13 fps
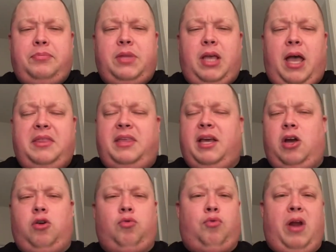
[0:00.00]
I think a
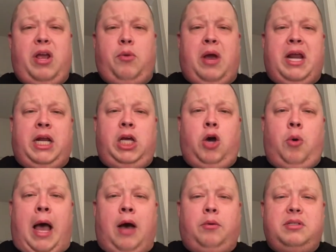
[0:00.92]
great way to go
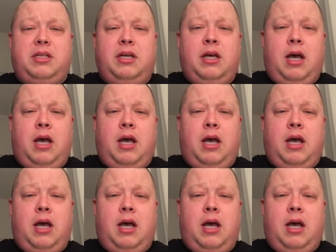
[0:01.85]
out.